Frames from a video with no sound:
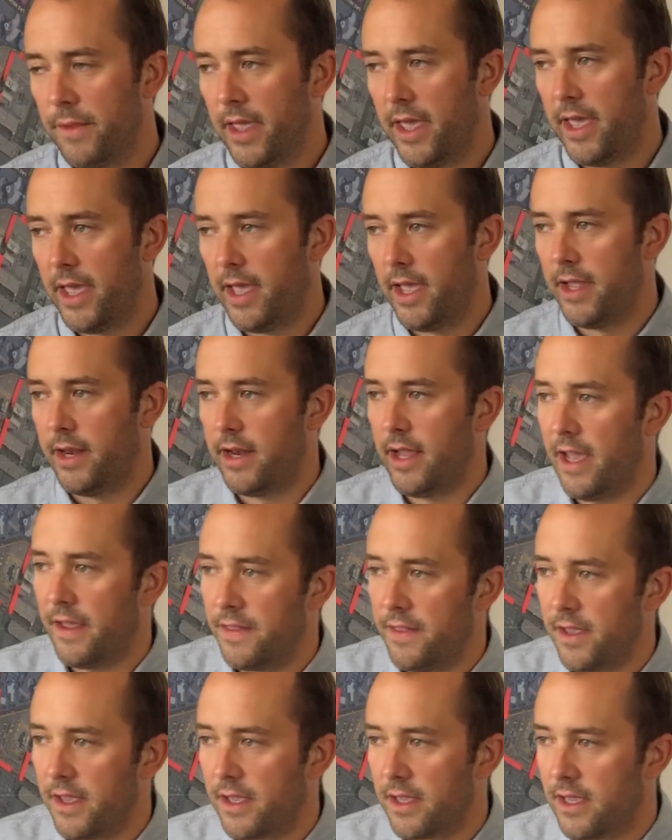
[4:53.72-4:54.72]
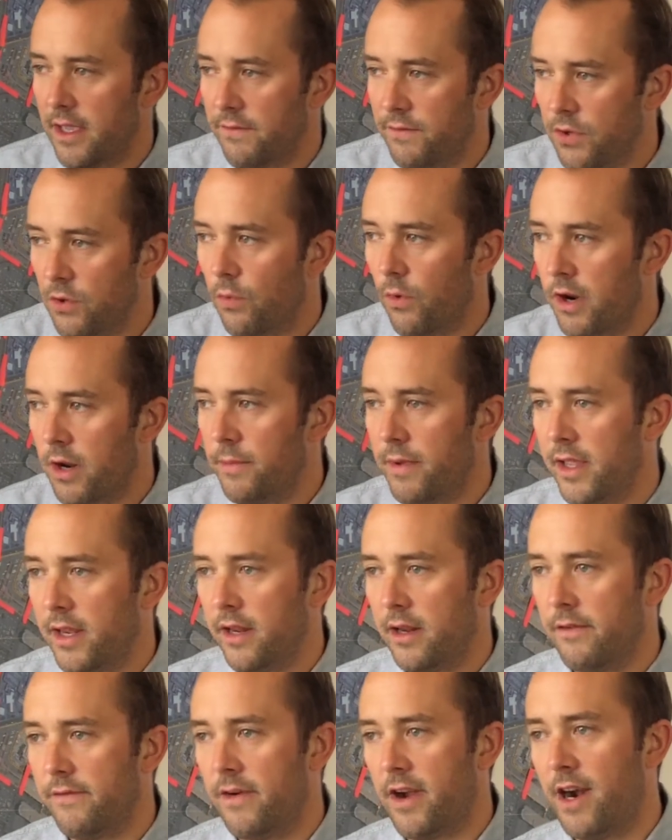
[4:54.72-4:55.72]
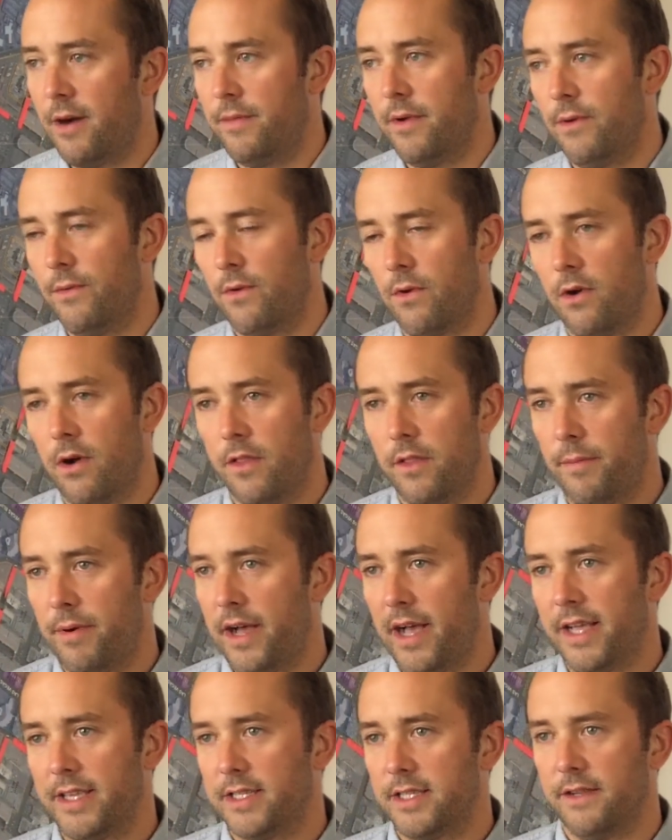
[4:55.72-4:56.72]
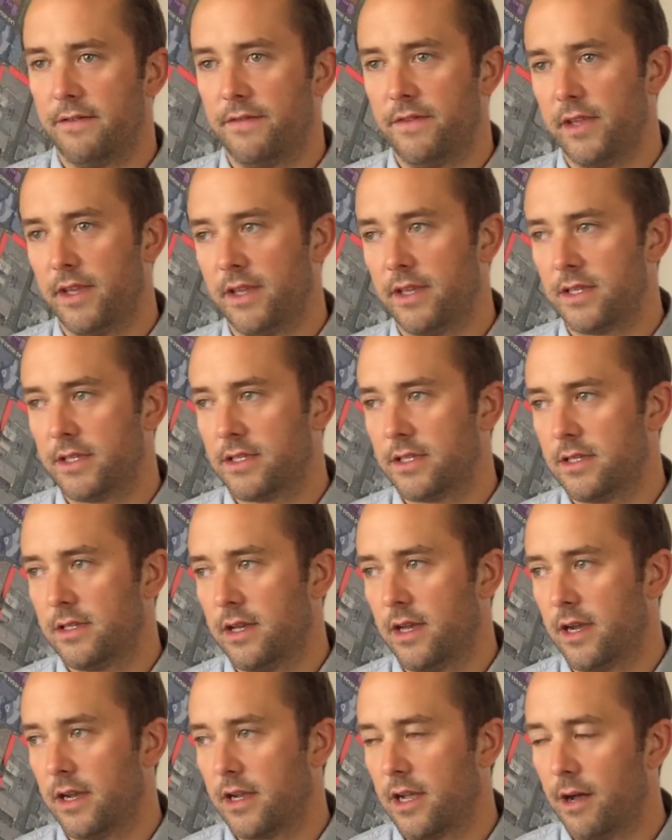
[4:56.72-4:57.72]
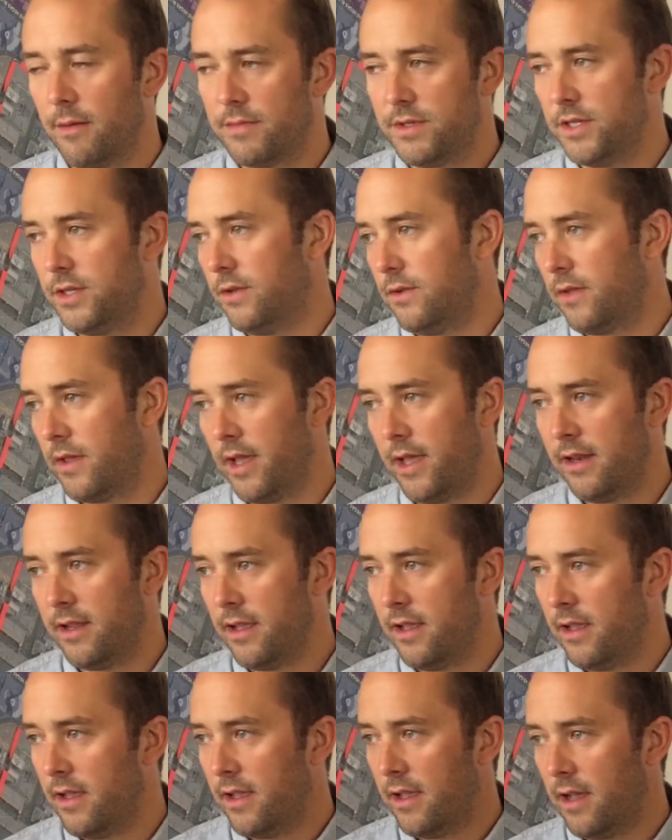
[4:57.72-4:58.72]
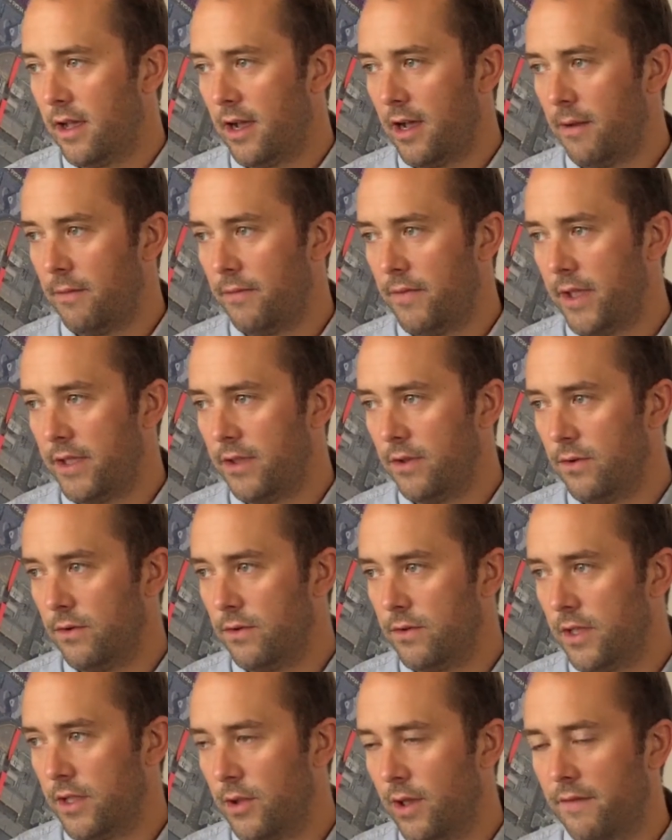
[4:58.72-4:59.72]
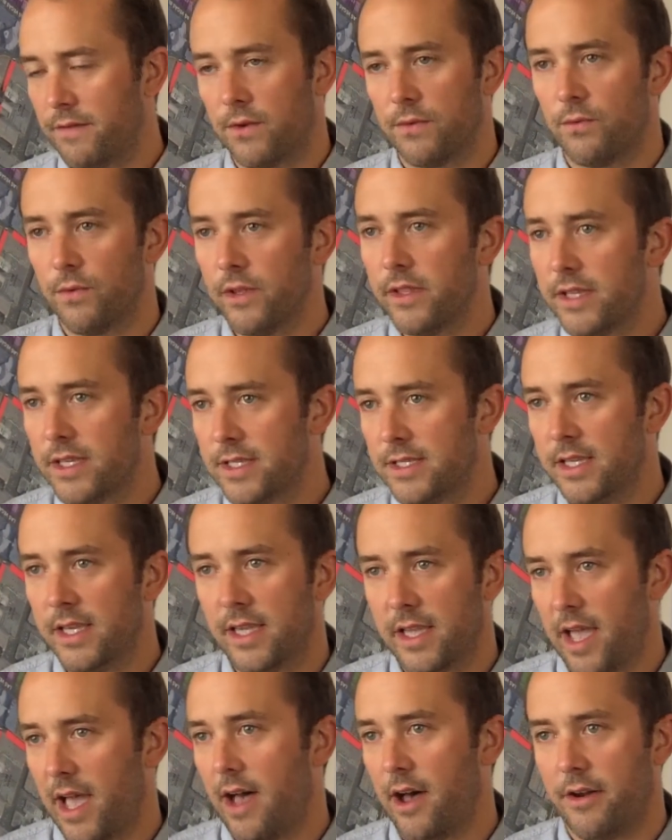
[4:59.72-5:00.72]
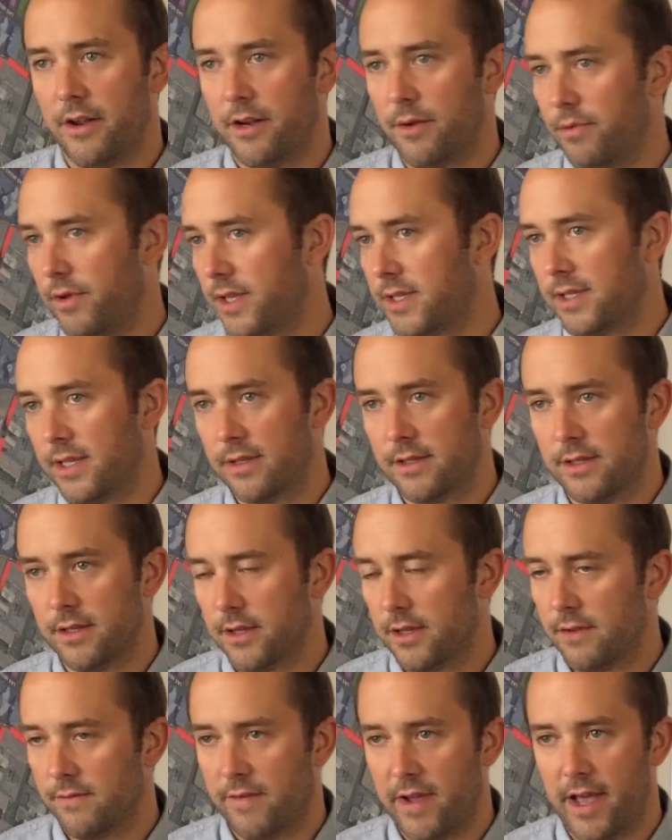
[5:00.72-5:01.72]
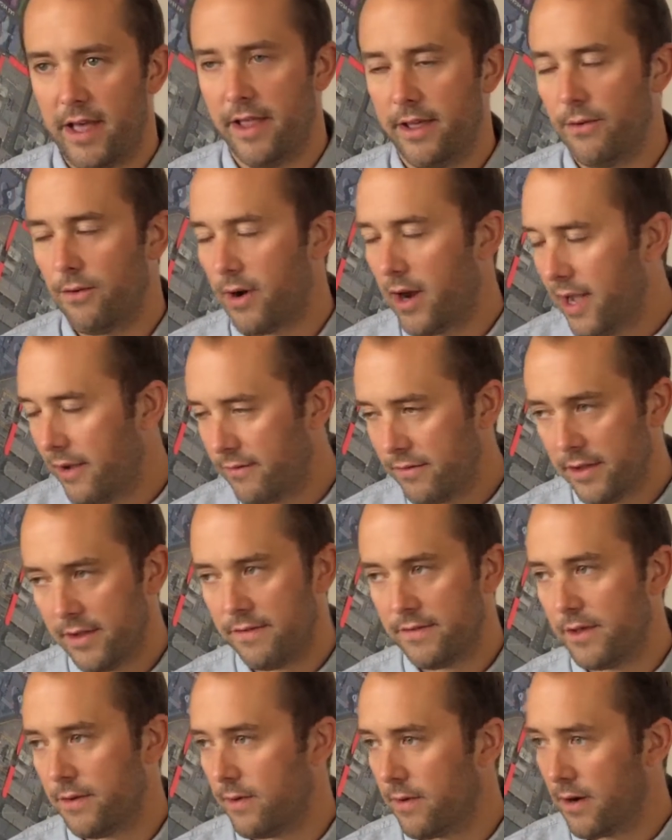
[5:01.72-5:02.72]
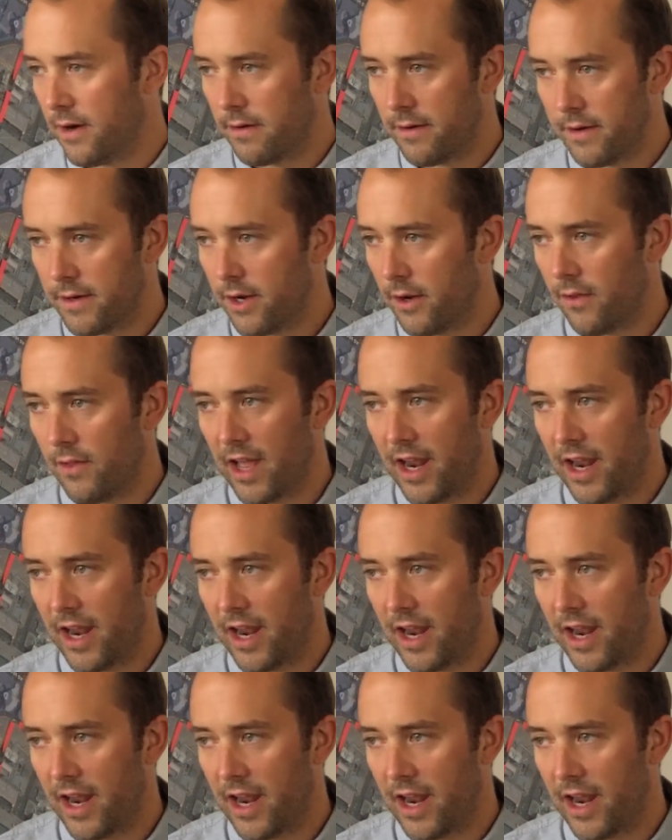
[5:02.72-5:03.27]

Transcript: And I think if you want to be in an environment where all the positive things uh, come to you that um, that you that you have to really seek out in a place like Silicon Valley, where I've lived and where you know, a